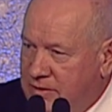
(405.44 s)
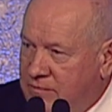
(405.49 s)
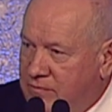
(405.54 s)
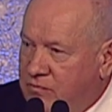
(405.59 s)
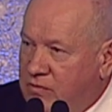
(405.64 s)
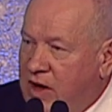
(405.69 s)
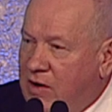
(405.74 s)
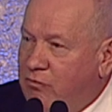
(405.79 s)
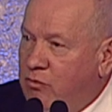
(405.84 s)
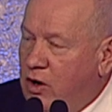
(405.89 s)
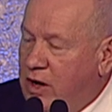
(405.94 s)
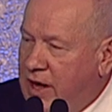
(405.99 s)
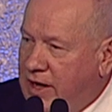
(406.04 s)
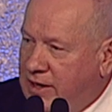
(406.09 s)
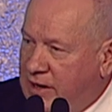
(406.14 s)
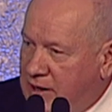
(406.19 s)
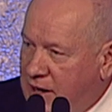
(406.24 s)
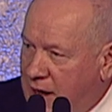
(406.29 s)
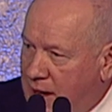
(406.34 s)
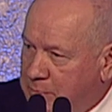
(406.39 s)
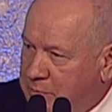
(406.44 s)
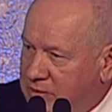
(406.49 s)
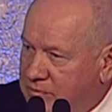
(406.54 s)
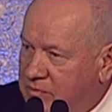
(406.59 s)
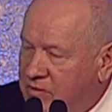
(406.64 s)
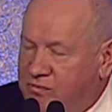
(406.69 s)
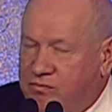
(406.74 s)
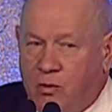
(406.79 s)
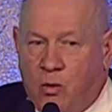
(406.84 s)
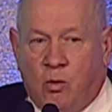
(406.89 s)
Never had it happen
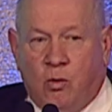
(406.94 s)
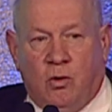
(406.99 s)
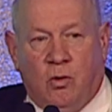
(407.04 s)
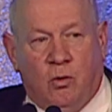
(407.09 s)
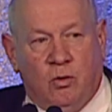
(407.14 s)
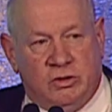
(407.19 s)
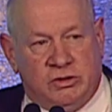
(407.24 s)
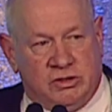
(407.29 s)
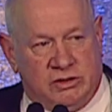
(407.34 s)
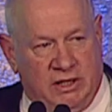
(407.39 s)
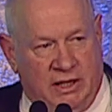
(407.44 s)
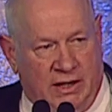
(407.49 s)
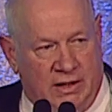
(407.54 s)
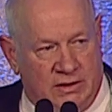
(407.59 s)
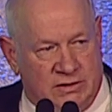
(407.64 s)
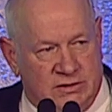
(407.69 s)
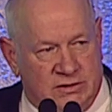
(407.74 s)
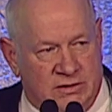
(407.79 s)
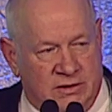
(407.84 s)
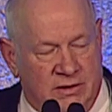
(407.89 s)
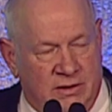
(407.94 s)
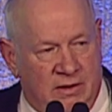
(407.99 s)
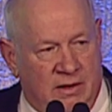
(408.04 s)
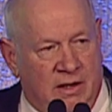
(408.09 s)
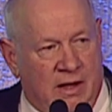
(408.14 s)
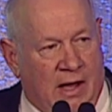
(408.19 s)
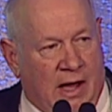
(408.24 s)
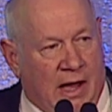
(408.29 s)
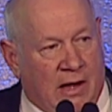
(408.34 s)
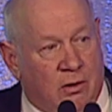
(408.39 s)
before or since.
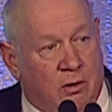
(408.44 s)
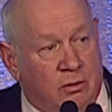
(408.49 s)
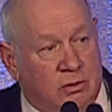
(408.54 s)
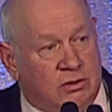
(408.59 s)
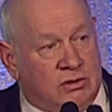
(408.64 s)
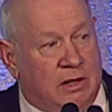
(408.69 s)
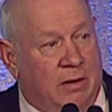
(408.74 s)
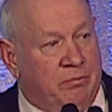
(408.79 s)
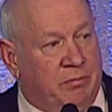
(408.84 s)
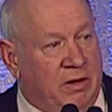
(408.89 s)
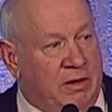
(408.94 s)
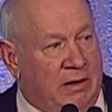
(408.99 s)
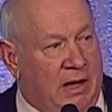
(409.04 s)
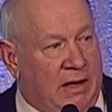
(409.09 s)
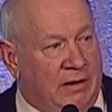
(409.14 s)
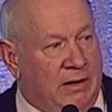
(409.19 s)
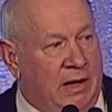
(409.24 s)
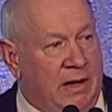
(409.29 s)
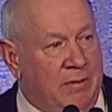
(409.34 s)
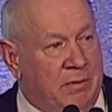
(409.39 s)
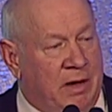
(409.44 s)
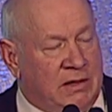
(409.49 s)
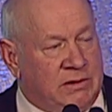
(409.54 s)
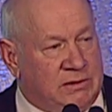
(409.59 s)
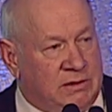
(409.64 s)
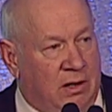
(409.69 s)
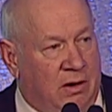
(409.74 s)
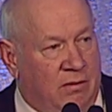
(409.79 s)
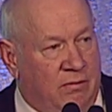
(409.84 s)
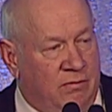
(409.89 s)
I learned something that day
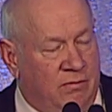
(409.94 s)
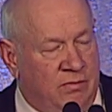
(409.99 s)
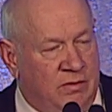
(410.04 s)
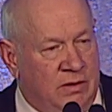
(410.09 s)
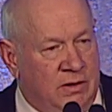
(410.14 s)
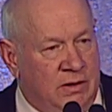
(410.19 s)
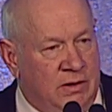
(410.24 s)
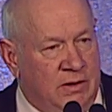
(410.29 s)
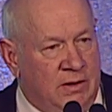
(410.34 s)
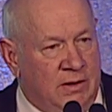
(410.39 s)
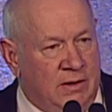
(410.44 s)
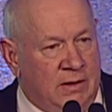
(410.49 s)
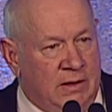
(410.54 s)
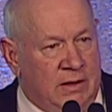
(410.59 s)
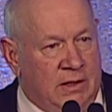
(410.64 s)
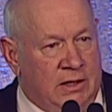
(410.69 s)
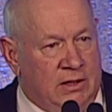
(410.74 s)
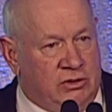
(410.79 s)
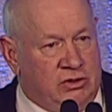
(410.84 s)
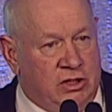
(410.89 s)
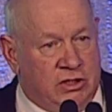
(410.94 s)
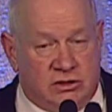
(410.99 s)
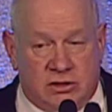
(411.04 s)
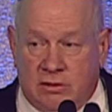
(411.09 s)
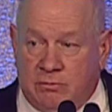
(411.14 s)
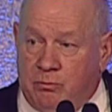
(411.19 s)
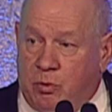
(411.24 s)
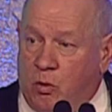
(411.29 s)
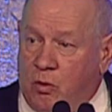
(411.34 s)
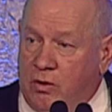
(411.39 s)
myself. It's just as
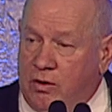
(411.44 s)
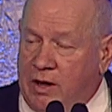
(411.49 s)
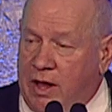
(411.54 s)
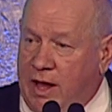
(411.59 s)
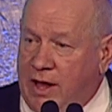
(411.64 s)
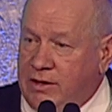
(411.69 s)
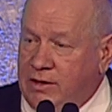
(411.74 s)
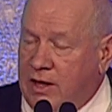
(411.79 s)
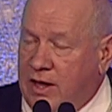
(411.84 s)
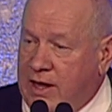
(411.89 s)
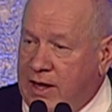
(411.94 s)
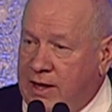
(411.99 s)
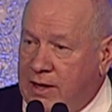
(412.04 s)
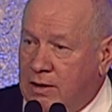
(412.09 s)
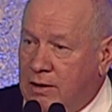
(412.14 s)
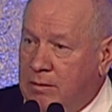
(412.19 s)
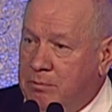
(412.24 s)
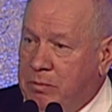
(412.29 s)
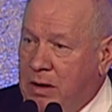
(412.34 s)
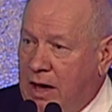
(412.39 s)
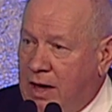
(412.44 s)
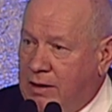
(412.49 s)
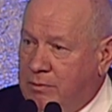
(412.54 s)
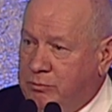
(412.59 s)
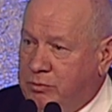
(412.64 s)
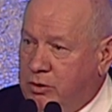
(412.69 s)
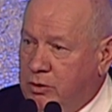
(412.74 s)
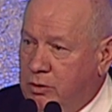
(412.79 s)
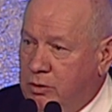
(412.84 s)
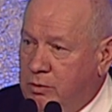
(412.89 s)
important how you handle the bottom
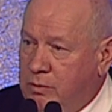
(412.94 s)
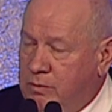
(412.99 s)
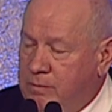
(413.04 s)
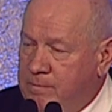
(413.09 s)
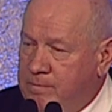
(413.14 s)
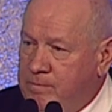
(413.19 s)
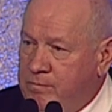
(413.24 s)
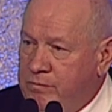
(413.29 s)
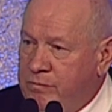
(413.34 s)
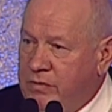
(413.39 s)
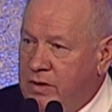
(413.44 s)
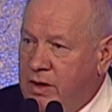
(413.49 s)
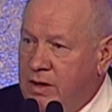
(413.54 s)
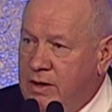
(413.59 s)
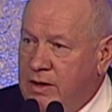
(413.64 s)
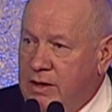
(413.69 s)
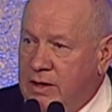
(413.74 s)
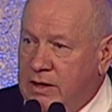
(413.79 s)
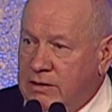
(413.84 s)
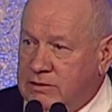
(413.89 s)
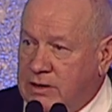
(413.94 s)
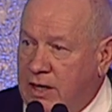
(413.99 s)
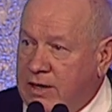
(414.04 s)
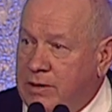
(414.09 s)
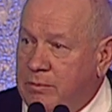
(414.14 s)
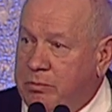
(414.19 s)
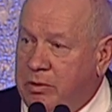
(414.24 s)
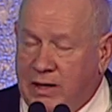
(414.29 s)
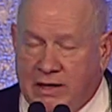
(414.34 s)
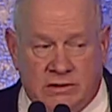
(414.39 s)
two as how
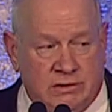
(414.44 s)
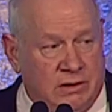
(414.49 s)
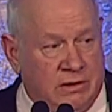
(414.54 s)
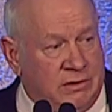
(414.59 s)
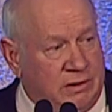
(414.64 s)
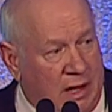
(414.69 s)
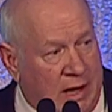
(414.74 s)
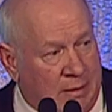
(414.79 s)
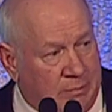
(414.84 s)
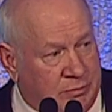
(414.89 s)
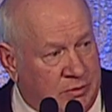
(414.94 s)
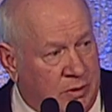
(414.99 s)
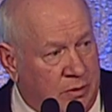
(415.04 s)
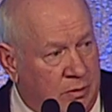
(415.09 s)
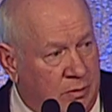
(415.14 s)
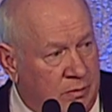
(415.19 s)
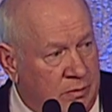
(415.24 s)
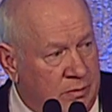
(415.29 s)
you place the top two.